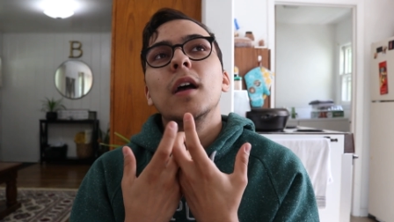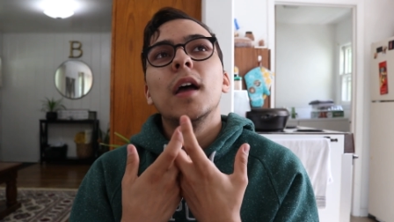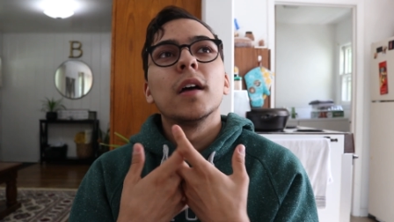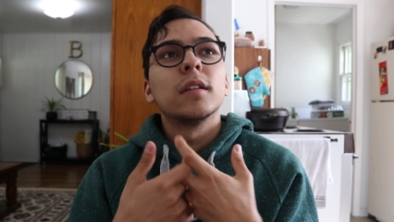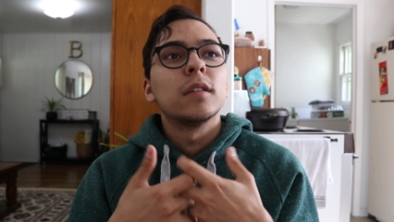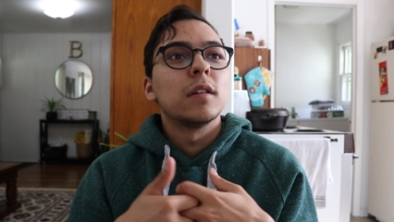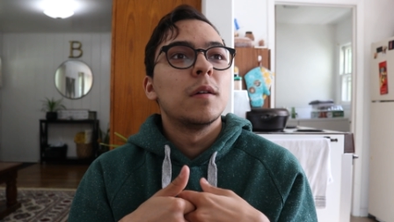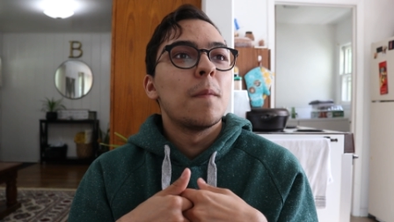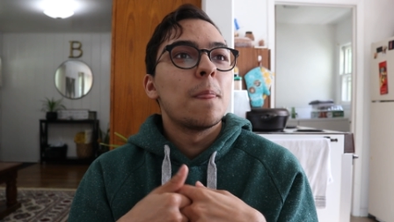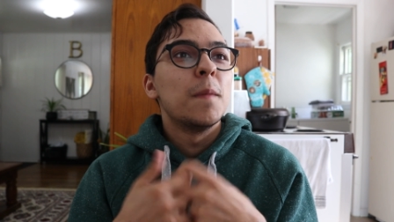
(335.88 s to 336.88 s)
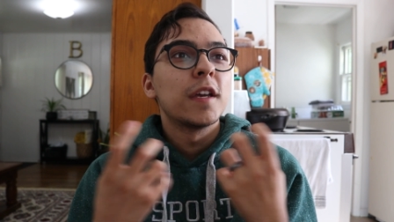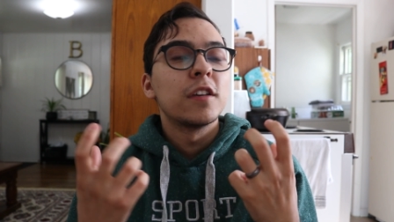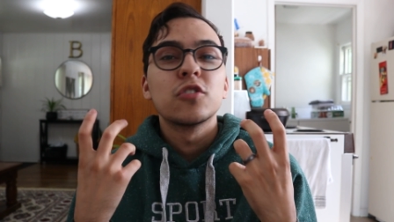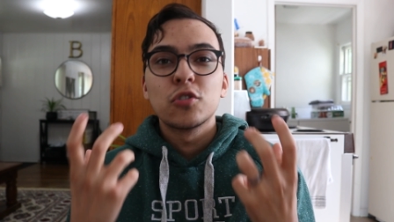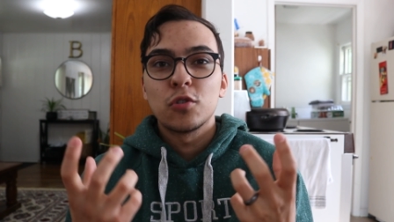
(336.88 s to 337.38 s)
and
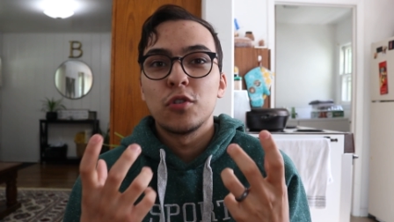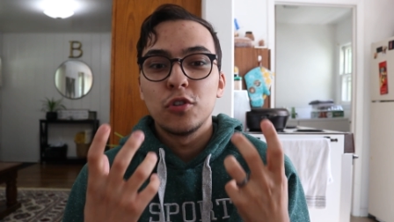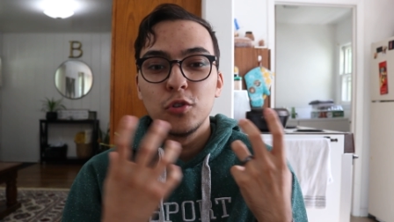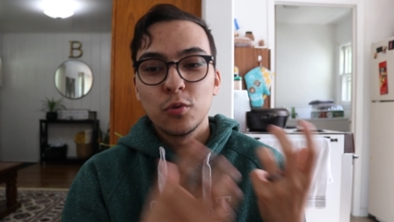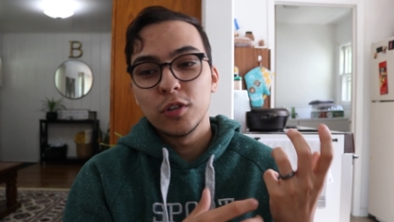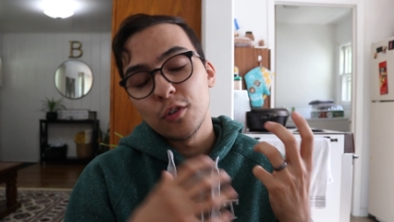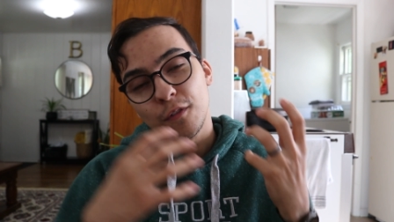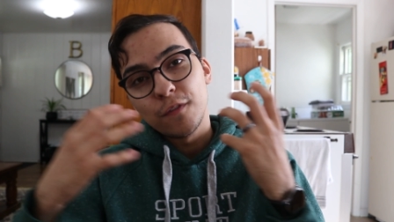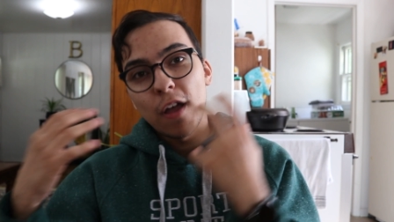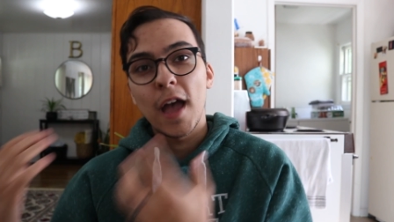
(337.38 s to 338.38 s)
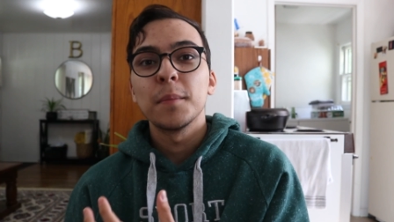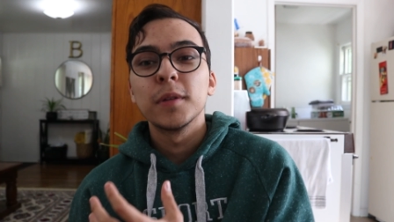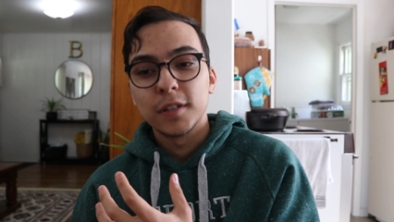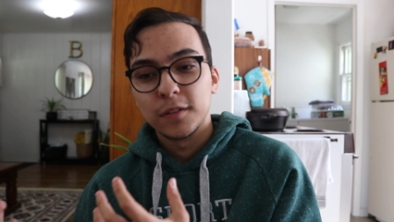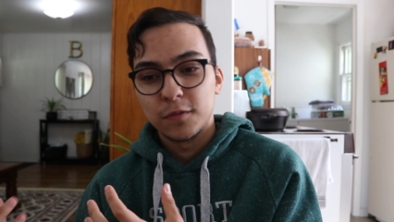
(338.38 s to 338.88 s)
making sure you and your family,